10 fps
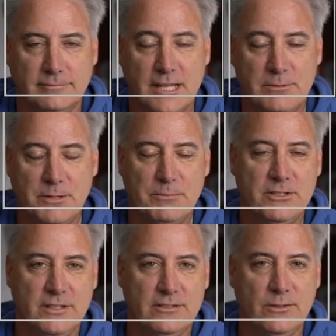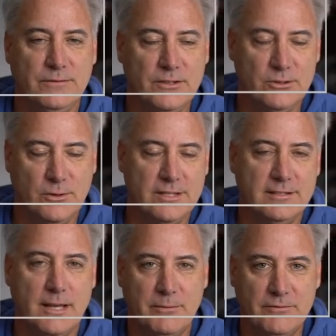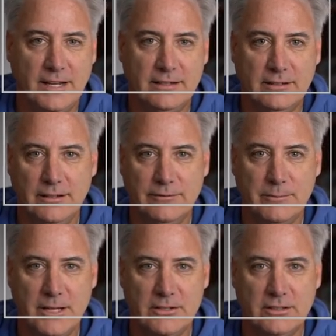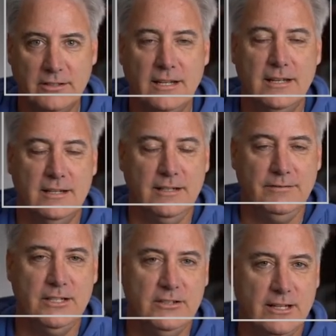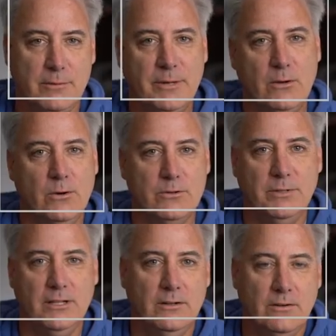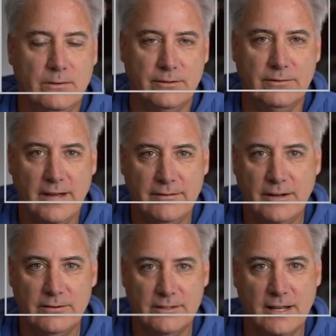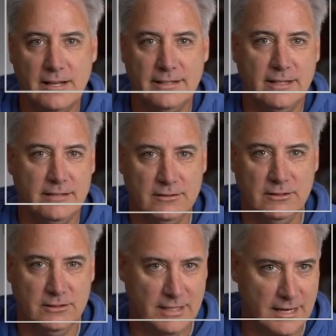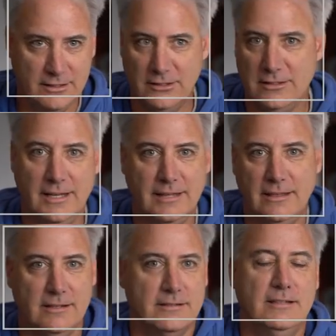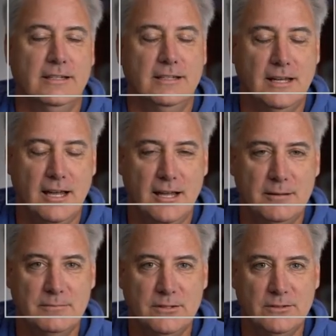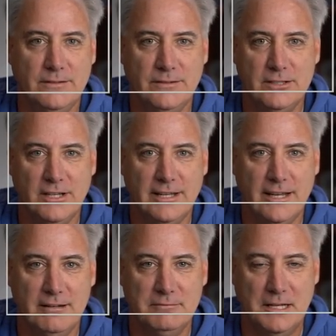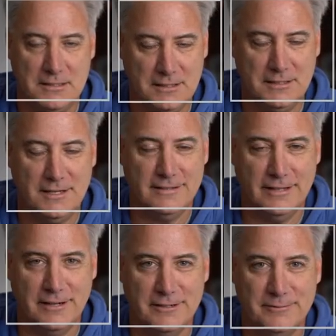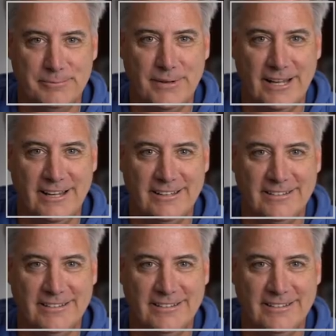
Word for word: That's pretty much it. So if you enjoy this type of technical information, definitely check out my course below, over five hours of content, kind of just like this. Um, so definitely check it out, and I'll talk to you guys later. Bye.